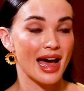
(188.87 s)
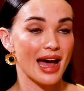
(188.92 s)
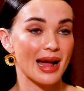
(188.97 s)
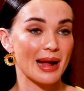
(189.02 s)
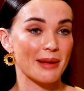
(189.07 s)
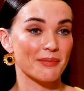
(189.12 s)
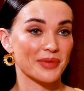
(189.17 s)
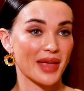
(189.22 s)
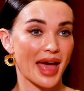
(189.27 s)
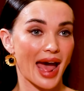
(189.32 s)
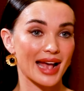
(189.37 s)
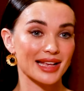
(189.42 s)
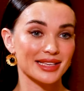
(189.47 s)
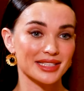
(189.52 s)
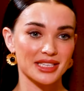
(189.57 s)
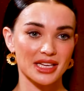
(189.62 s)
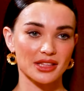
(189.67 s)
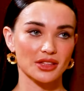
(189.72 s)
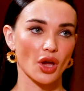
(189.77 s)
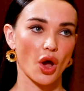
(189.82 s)
um,
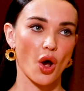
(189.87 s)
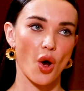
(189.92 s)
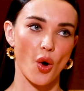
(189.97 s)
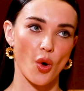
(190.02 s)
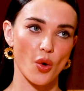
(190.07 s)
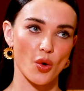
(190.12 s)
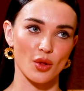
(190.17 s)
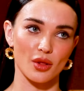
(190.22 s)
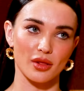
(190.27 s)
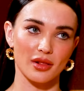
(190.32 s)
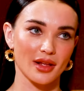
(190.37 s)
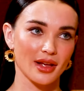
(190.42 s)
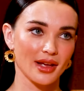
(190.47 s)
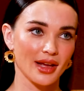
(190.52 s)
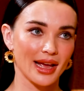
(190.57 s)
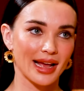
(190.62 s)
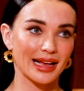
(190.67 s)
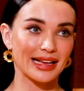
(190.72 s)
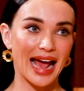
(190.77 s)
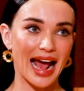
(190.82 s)
as did the whole
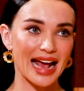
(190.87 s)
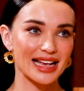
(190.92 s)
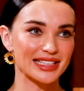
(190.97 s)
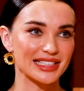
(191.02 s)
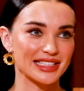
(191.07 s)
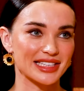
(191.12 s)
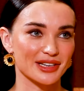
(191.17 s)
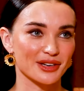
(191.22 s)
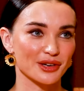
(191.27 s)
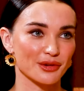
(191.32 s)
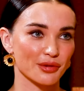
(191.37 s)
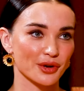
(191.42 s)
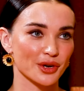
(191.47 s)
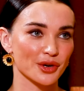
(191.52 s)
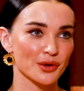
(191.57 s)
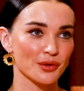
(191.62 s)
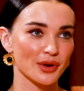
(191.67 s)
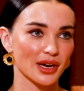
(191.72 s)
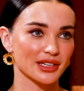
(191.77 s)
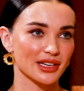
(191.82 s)
cast and crew.